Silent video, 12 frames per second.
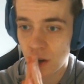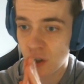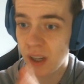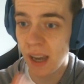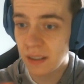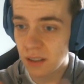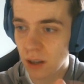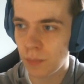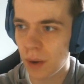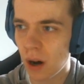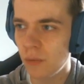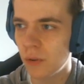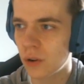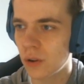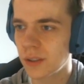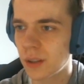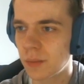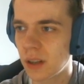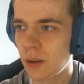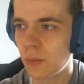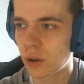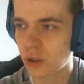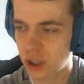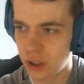get a powerful concept in a
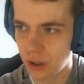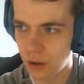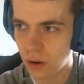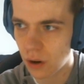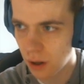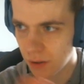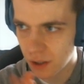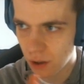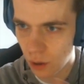more slower hunter,